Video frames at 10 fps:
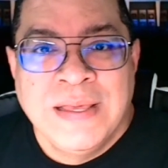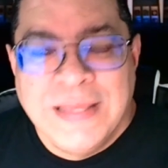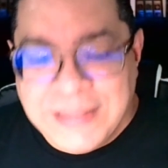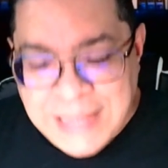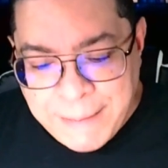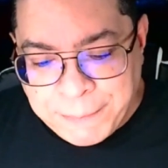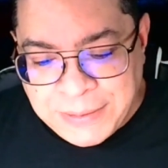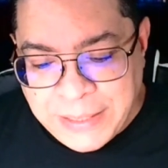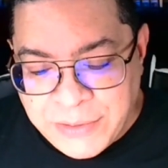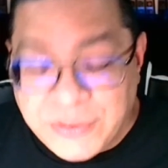that
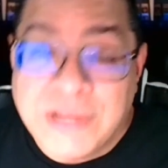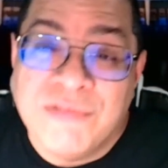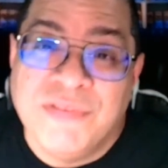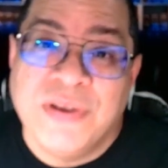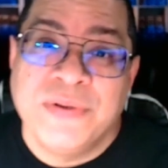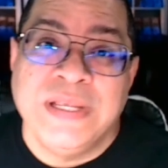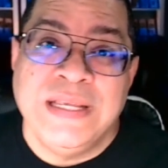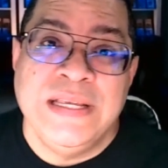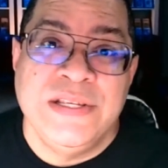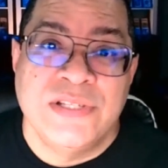player can very
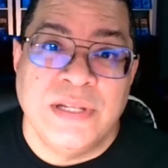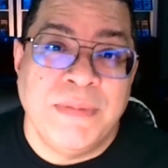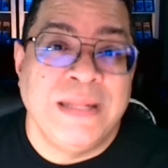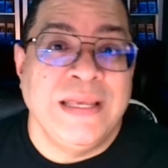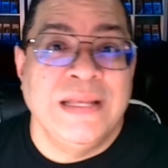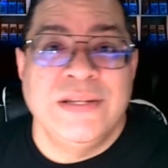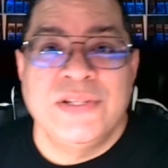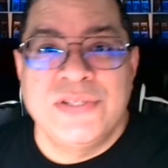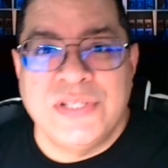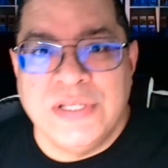easily, by the end of
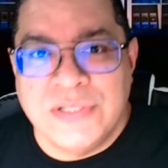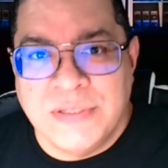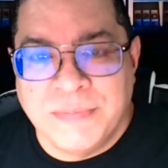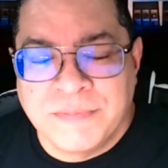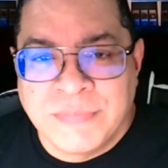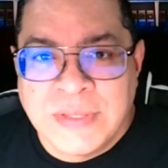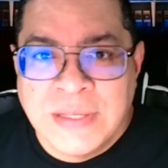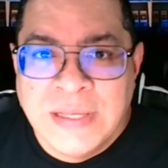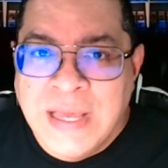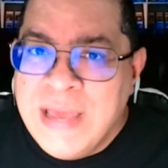the season,
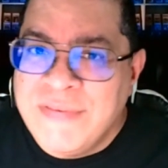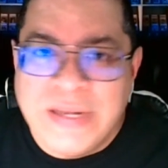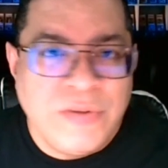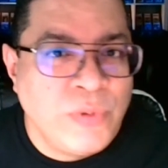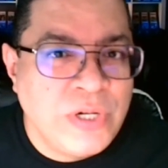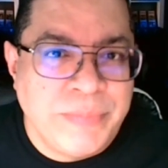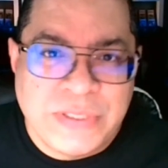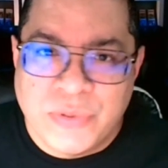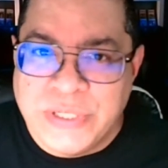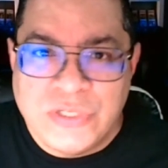have anywhere
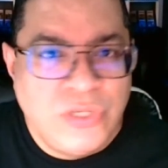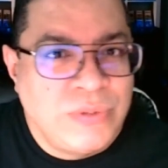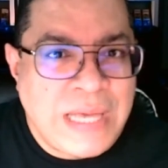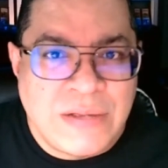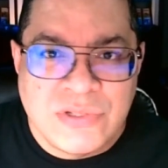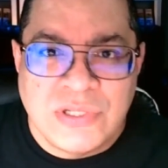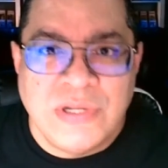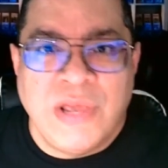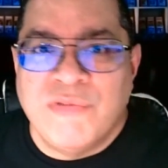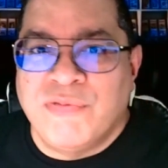between
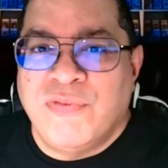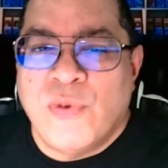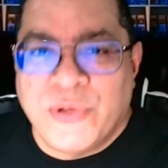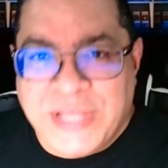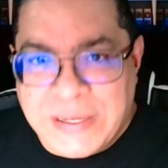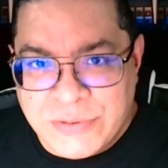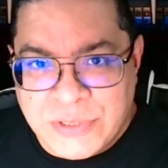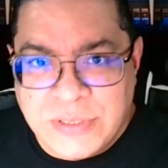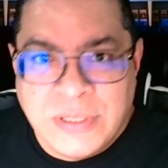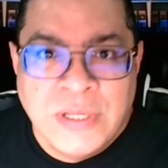2,000 and
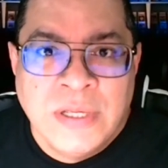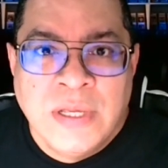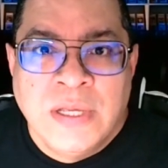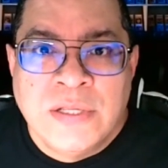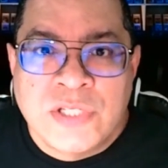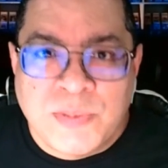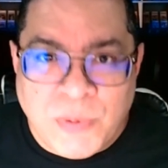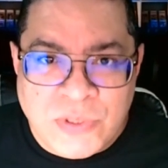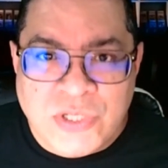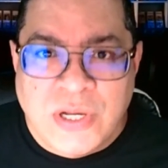4,000
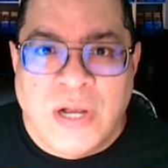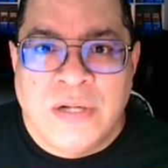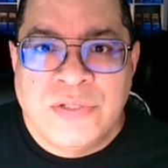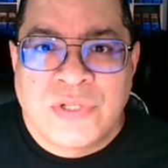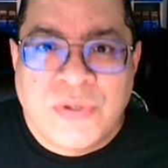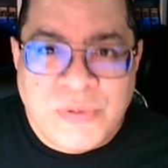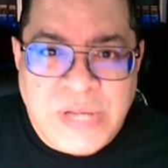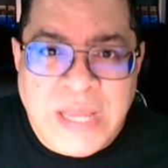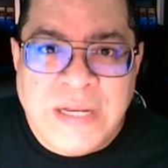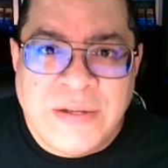sports cards
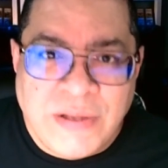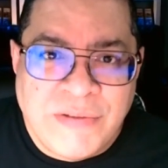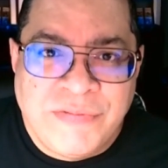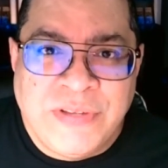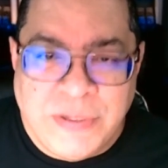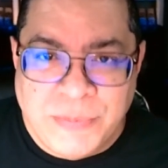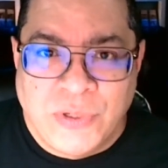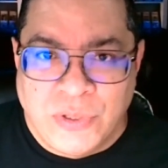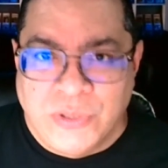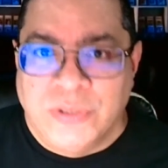created of him
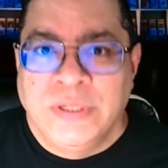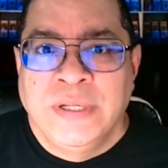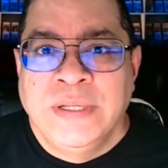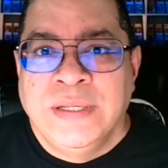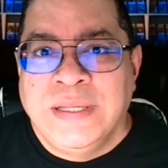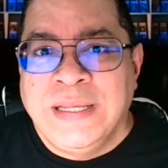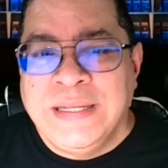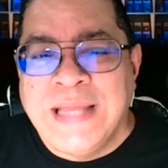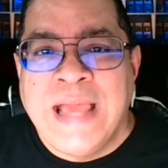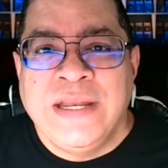or her
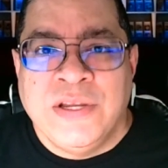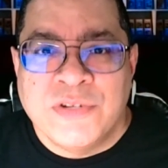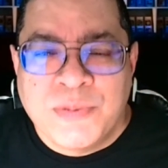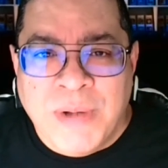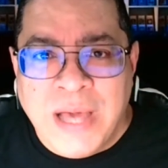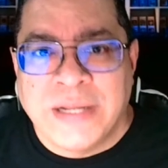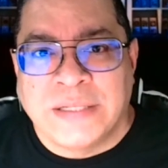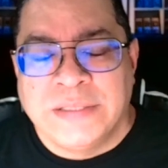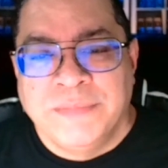in that year's product.